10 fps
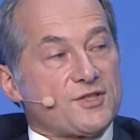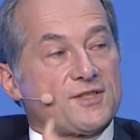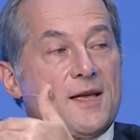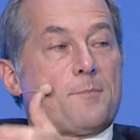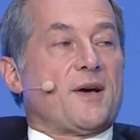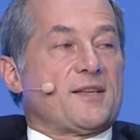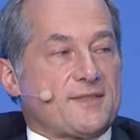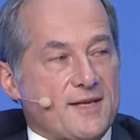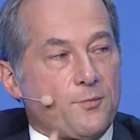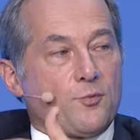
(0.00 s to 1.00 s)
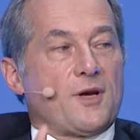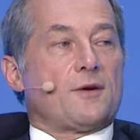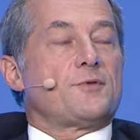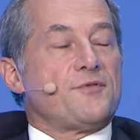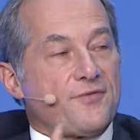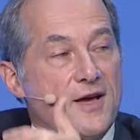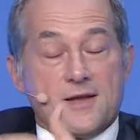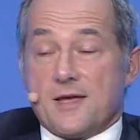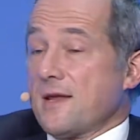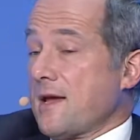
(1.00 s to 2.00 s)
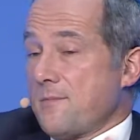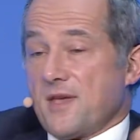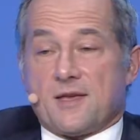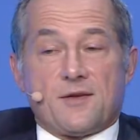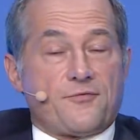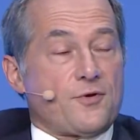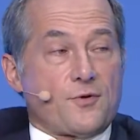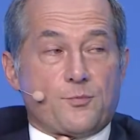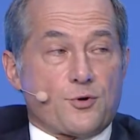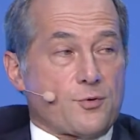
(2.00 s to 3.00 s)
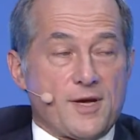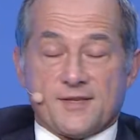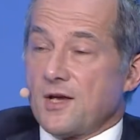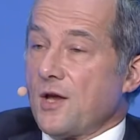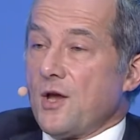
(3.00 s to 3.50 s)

step by step we are refining and making further progress